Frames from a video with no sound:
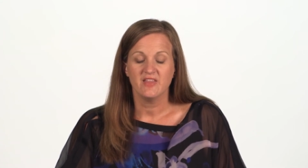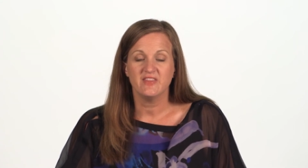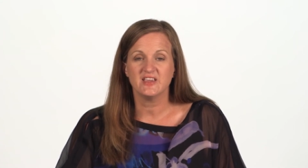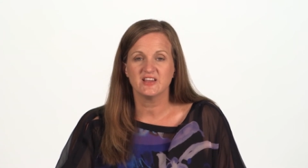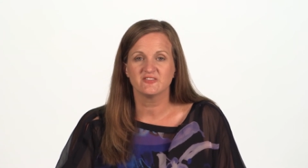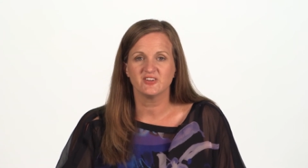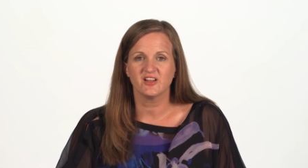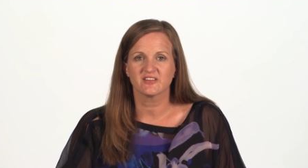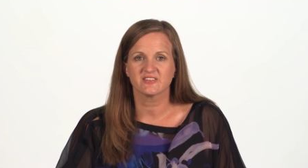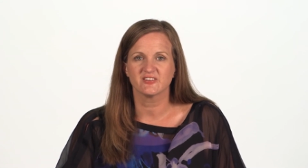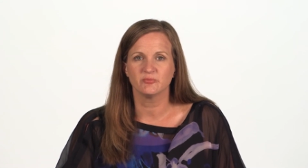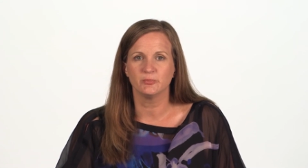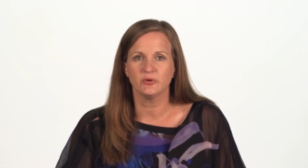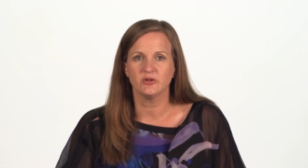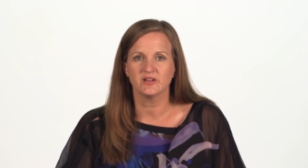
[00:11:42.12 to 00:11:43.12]
The influx
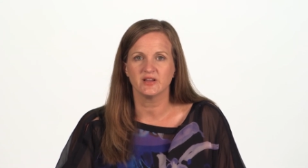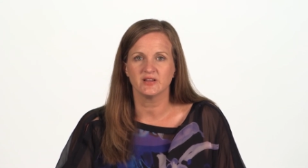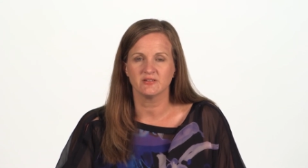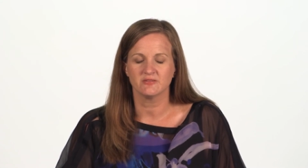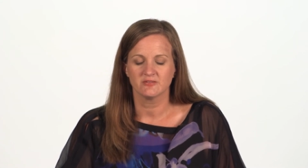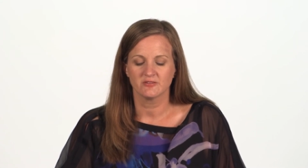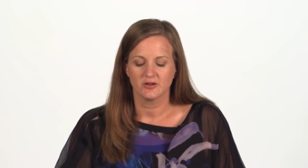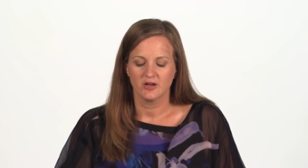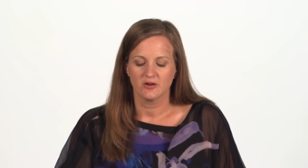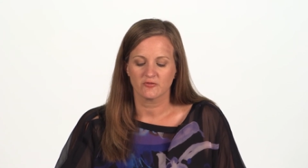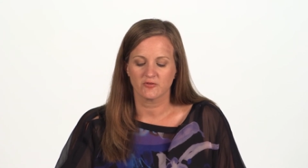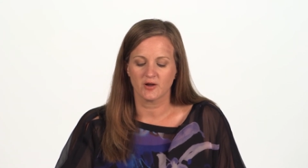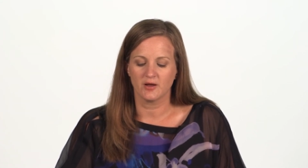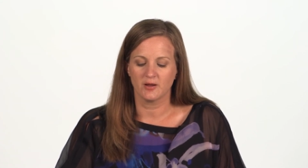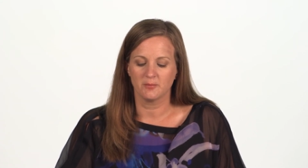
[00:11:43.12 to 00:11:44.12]
of bullion
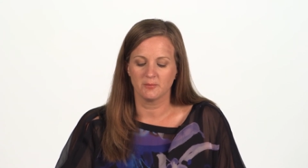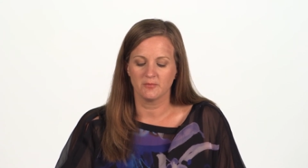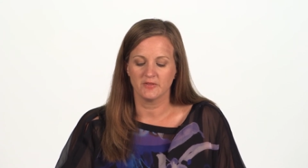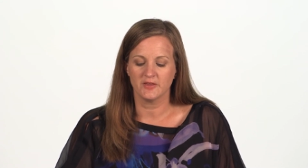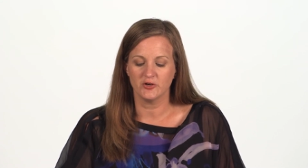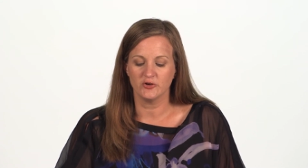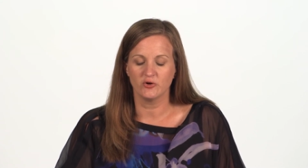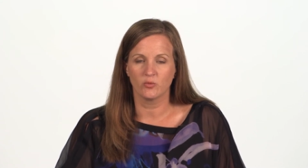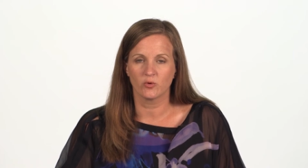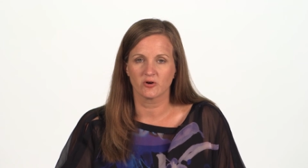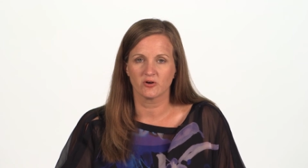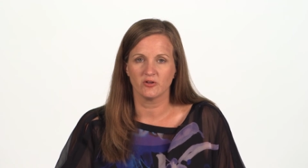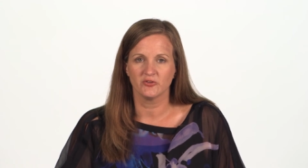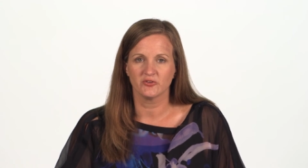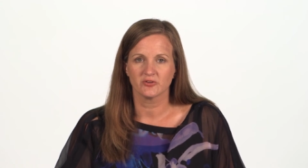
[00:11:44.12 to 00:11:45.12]
from the New
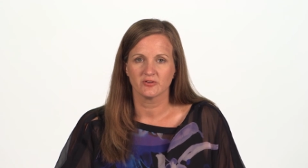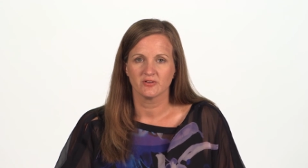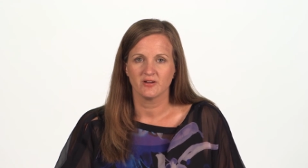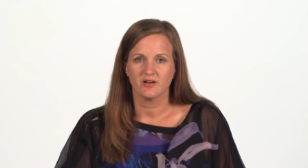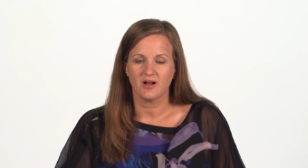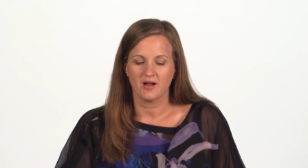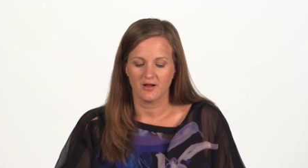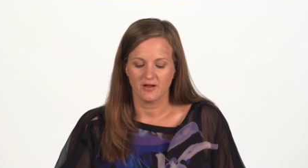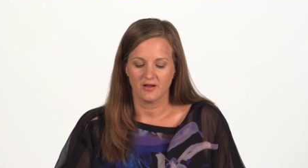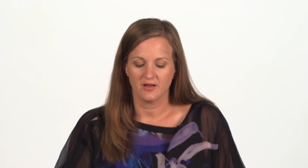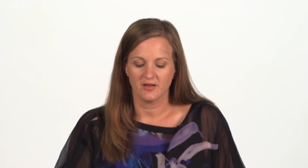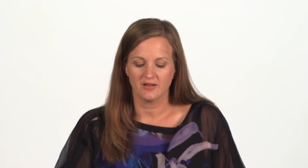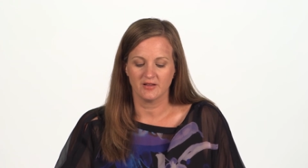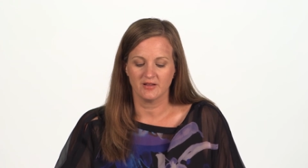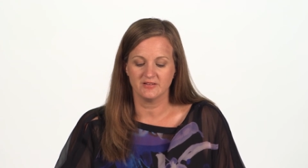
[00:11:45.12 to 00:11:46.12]
World
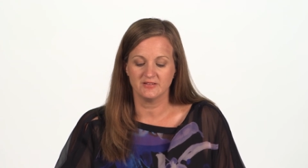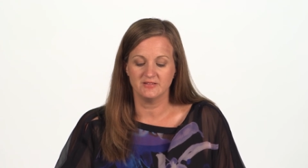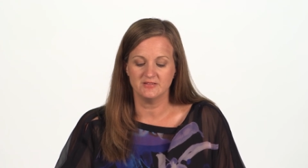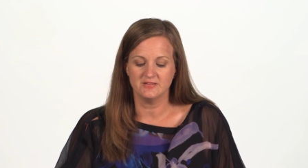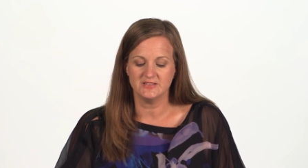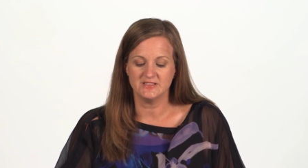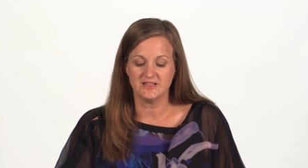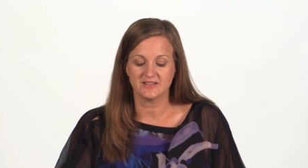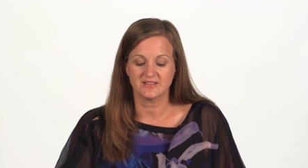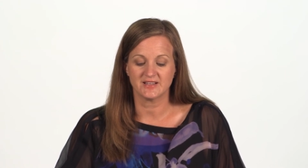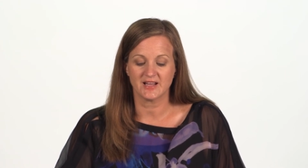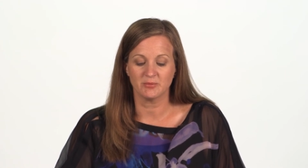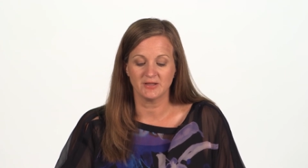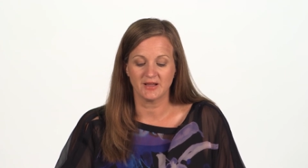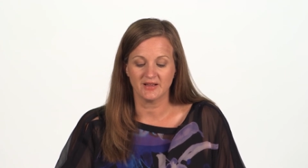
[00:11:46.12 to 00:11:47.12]
uh,
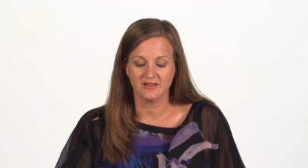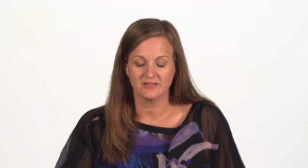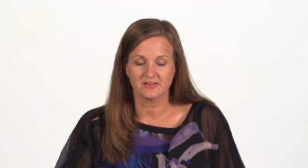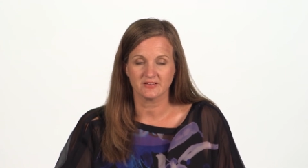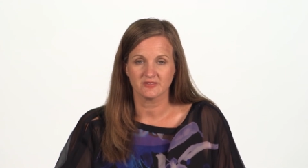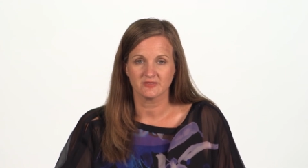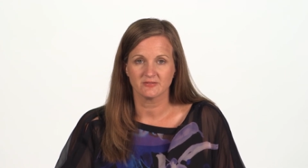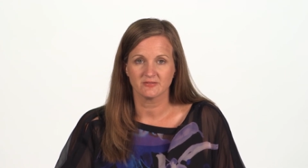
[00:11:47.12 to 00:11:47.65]
destabilized